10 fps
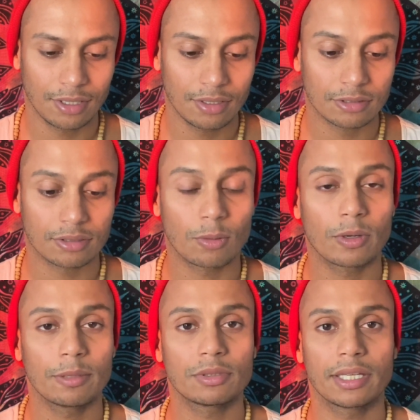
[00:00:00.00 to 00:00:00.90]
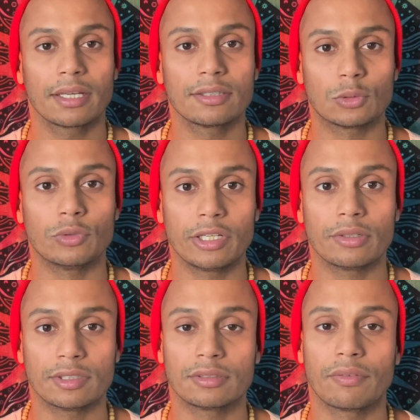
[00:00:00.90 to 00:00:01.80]
So what I'm saying in this video
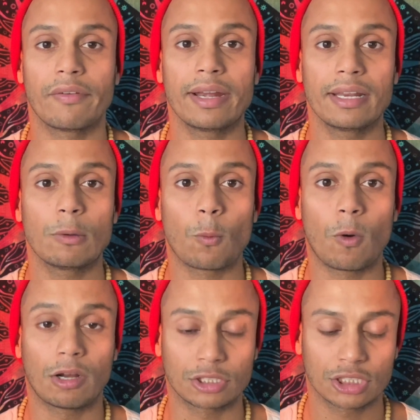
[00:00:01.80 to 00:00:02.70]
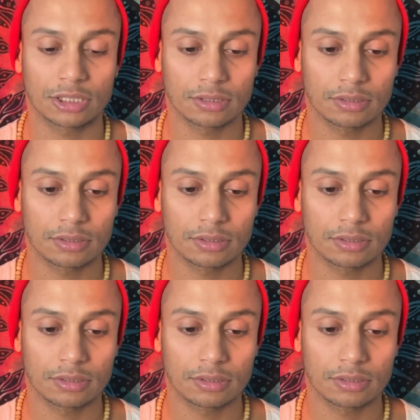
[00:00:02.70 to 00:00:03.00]
is really watch